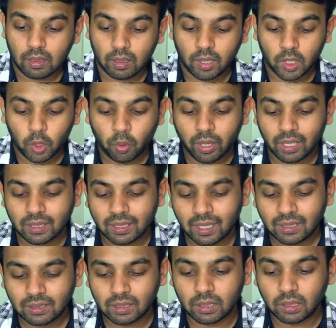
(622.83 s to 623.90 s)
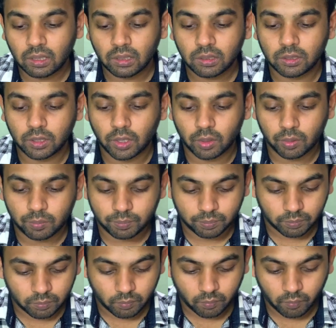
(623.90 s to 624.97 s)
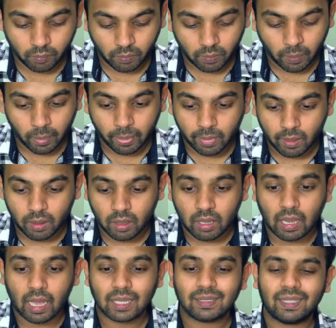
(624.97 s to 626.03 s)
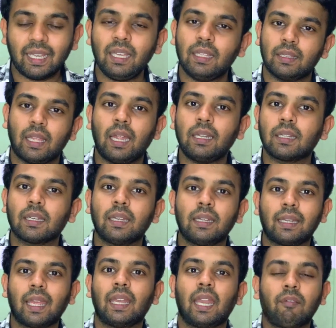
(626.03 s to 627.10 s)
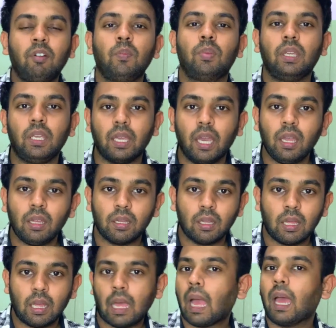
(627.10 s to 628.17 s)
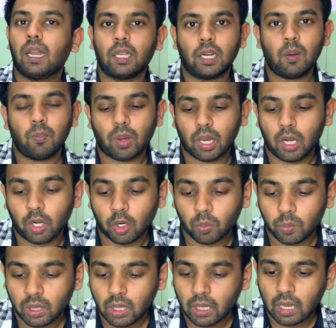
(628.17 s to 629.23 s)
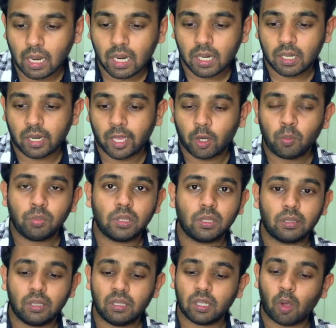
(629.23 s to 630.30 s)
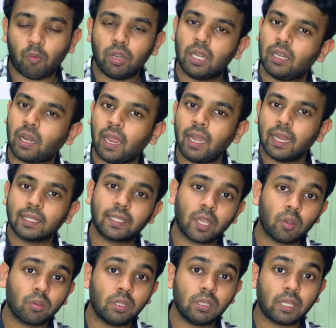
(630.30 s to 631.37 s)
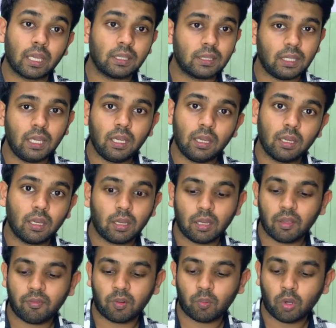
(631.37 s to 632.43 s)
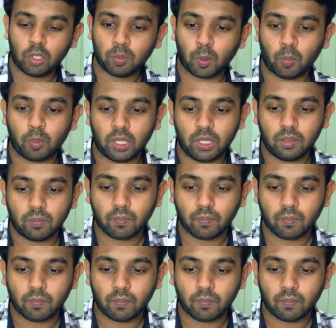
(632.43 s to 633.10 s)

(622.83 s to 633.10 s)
you can just return 0 and say that it can never be a anagram palindrome and I hope this is it now we'll try and execute this and see if it works properly